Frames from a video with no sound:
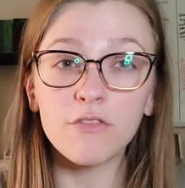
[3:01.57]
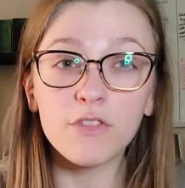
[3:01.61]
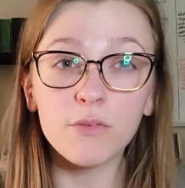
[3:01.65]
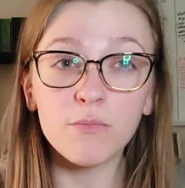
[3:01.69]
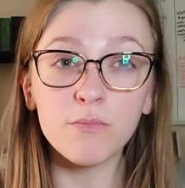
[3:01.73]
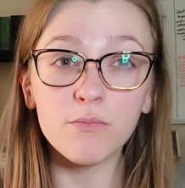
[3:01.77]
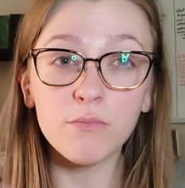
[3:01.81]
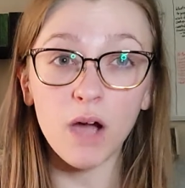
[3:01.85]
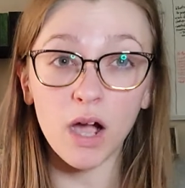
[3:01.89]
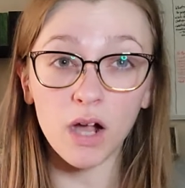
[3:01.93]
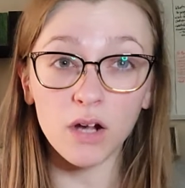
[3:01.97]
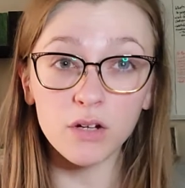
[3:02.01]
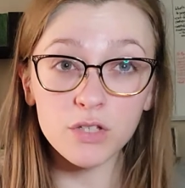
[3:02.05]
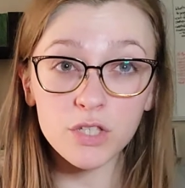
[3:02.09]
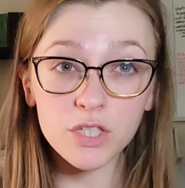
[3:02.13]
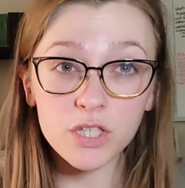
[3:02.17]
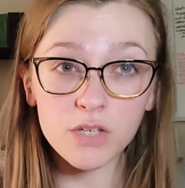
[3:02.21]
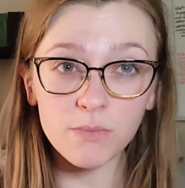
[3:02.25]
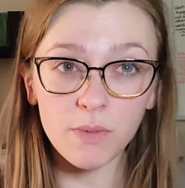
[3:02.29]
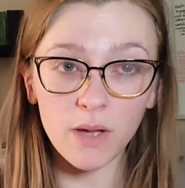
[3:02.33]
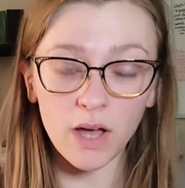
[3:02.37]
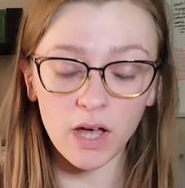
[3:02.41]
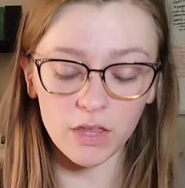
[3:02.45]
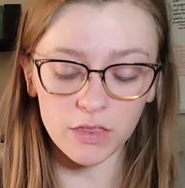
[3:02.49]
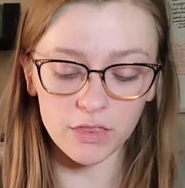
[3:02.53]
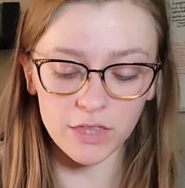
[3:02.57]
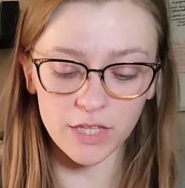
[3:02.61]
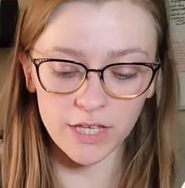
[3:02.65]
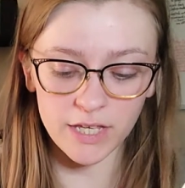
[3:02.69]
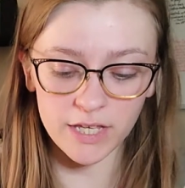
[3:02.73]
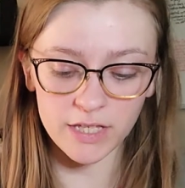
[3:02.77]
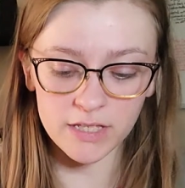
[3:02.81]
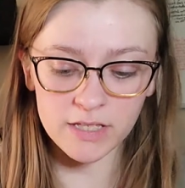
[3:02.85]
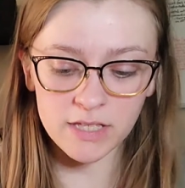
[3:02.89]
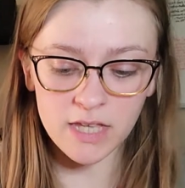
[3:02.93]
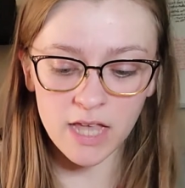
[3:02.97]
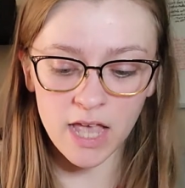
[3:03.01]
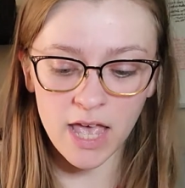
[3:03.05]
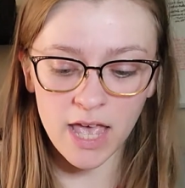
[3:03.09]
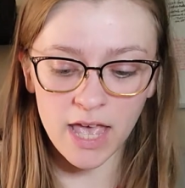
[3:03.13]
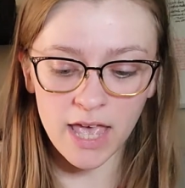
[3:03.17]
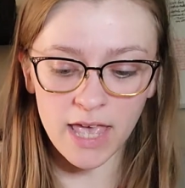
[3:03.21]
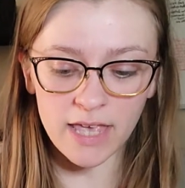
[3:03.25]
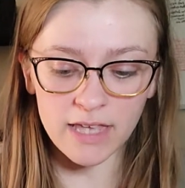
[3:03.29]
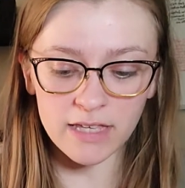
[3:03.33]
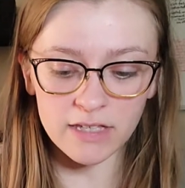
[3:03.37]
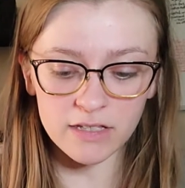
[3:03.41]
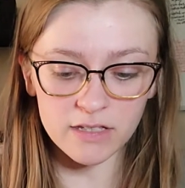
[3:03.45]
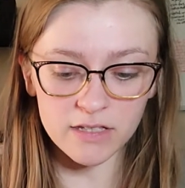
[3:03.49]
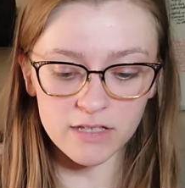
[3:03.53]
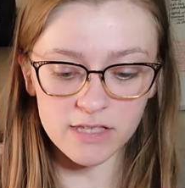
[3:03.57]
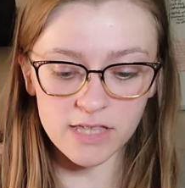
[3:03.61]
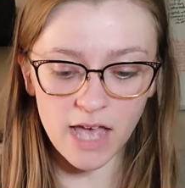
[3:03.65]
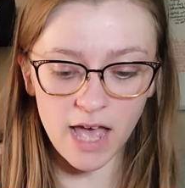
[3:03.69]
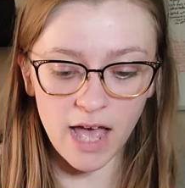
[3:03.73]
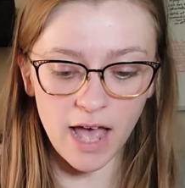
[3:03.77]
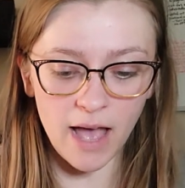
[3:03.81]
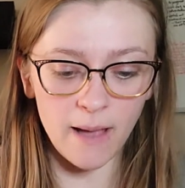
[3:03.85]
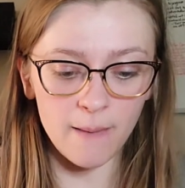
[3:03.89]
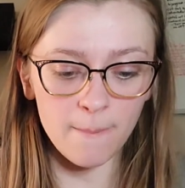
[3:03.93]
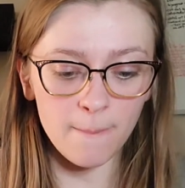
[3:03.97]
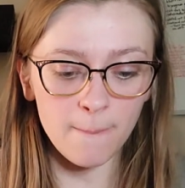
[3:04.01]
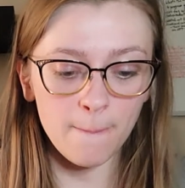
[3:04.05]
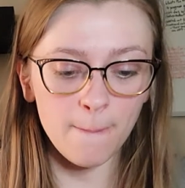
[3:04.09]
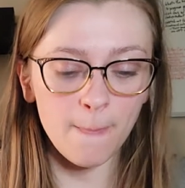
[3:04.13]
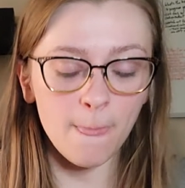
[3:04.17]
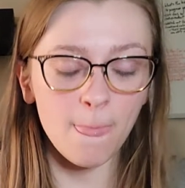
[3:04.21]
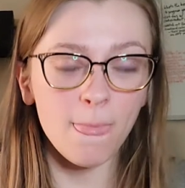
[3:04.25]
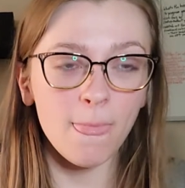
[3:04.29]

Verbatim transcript: the most about this is that